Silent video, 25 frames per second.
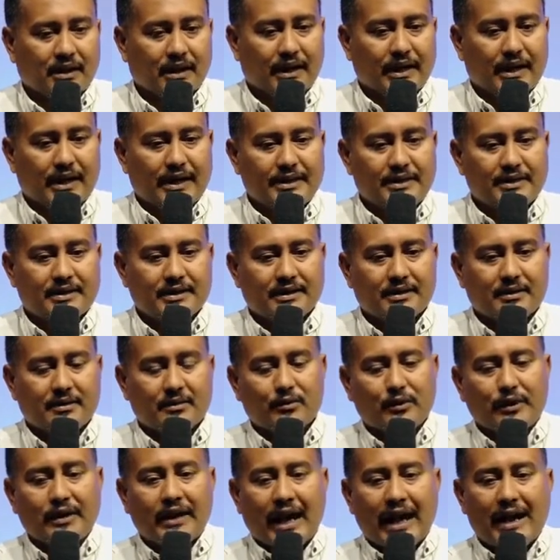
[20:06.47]
And
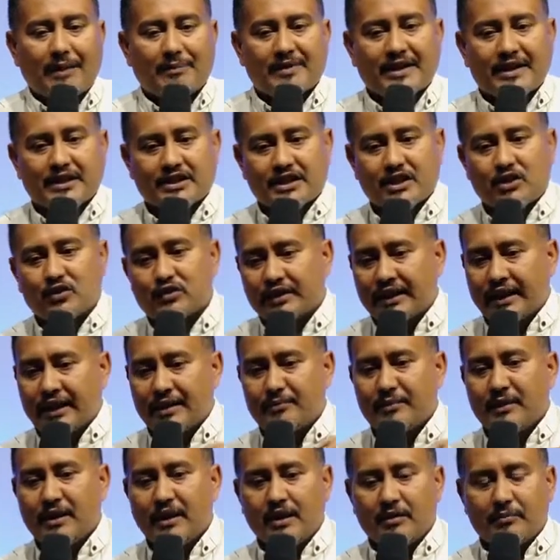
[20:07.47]
we have rescued
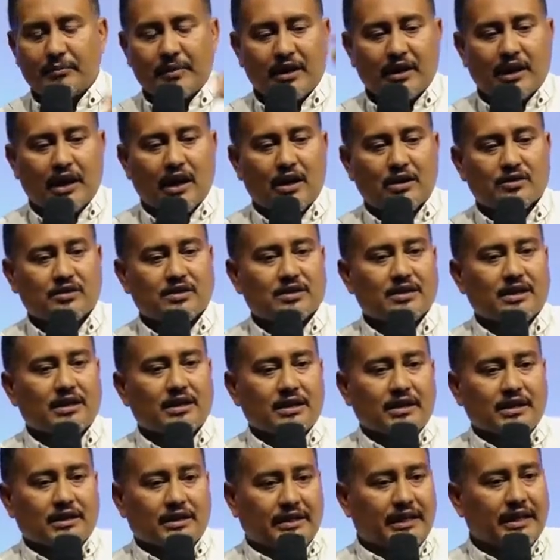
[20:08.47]
them because
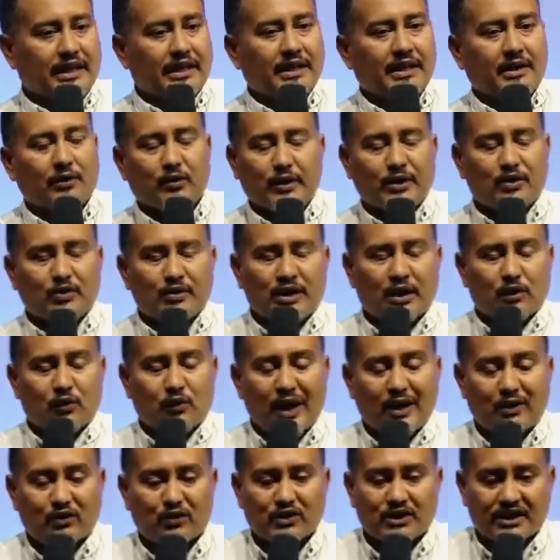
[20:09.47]
we do not
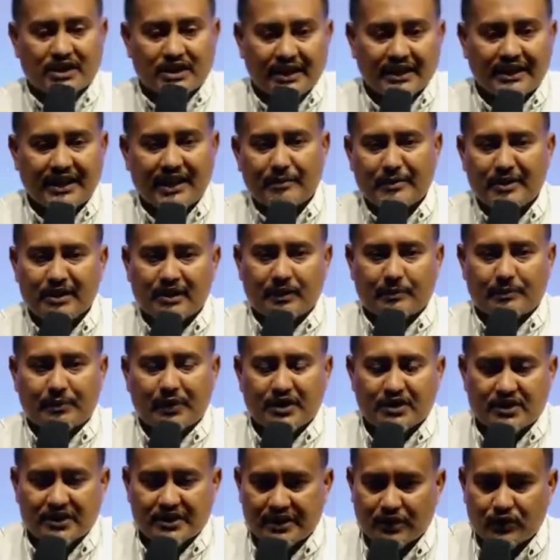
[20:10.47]
want to see them in the
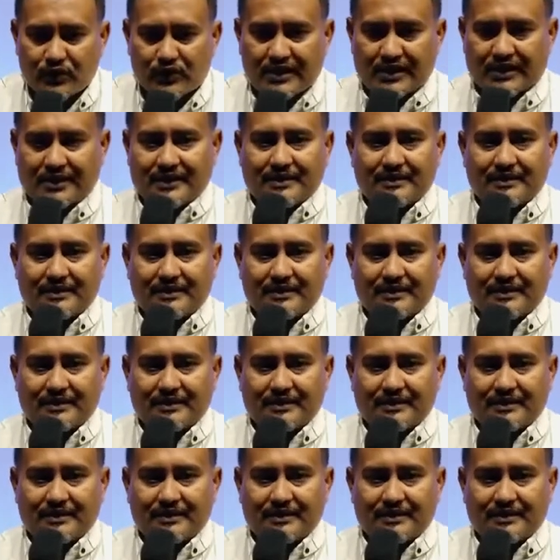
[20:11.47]
prostitution.